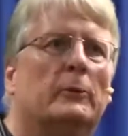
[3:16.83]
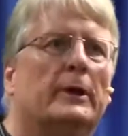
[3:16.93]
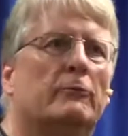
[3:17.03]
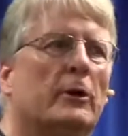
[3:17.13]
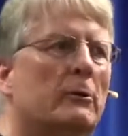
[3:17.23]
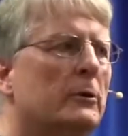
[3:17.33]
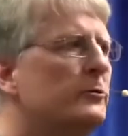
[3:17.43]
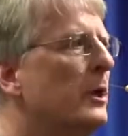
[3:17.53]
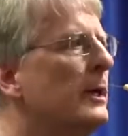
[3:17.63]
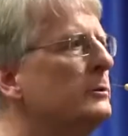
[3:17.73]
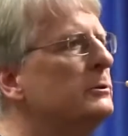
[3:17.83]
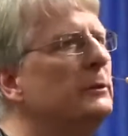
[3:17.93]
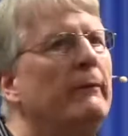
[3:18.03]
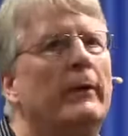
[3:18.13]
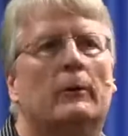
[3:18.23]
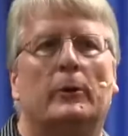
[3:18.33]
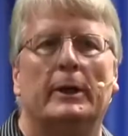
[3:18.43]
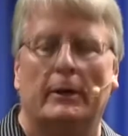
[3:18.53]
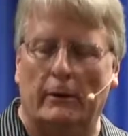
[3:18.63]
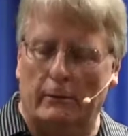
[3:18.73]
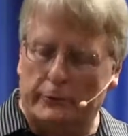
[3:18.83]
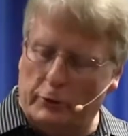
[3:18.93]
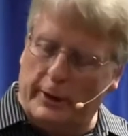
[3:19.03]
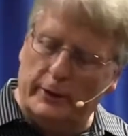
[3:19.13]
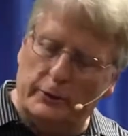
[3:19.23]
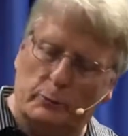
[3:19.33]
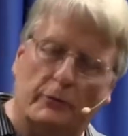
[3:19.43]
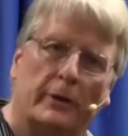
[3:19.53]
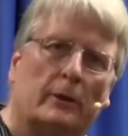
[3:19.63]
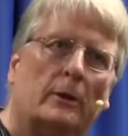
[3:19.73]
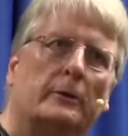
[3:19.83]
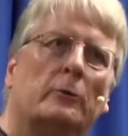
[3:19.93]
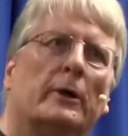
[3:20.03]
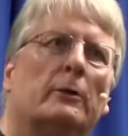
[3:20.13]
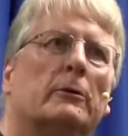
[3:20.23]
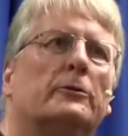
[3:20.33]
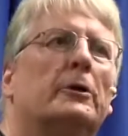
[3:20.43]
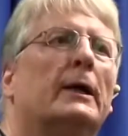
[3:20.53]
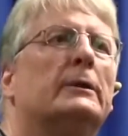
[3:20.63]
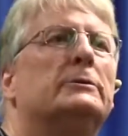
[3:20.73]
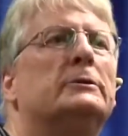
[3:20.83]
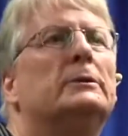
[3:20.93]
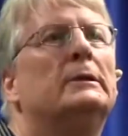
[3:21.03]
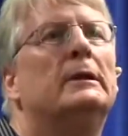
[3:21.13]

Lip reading: we have railroad tracks, we have trains moving along the railroad tracks.